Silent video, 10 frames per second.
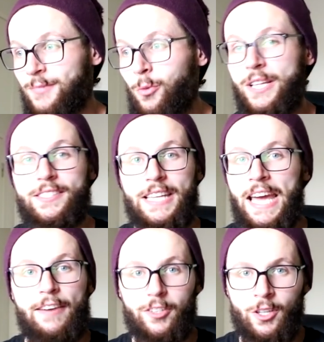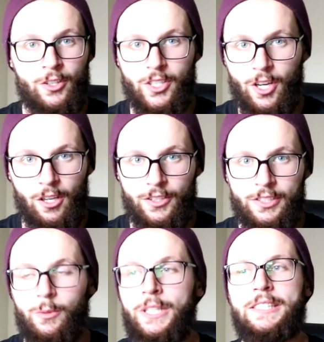The ones that haven't gone to
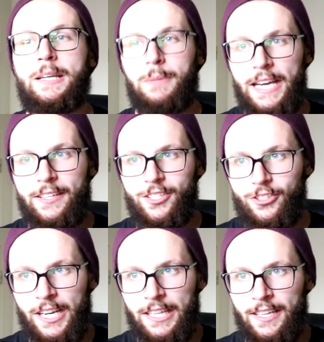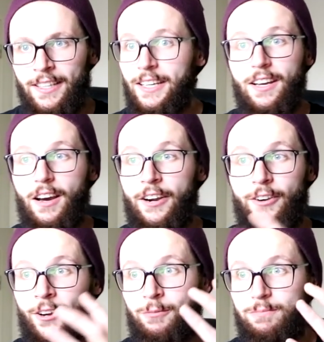college, the ones that play in Australia, I
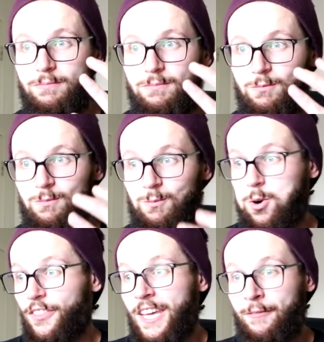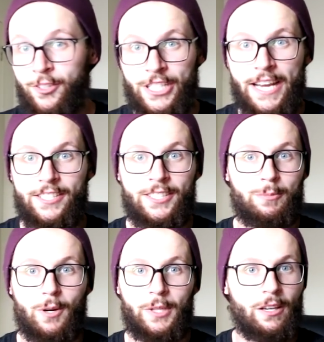don't know what the average age is,
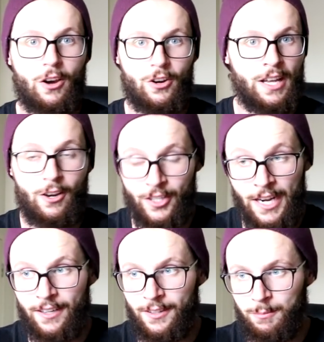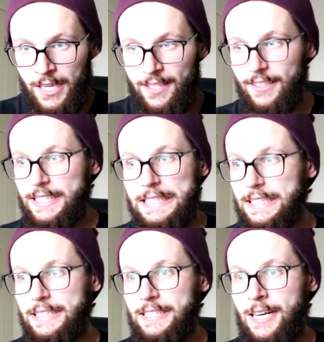probably a lot a lot younger than me,
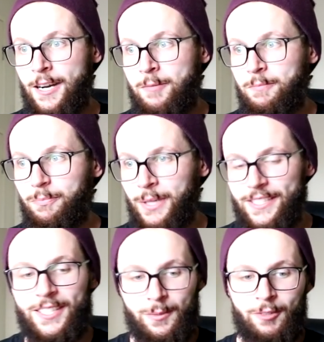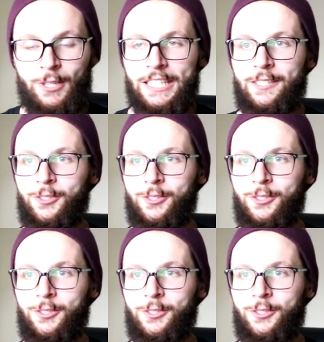um, but it's going to be really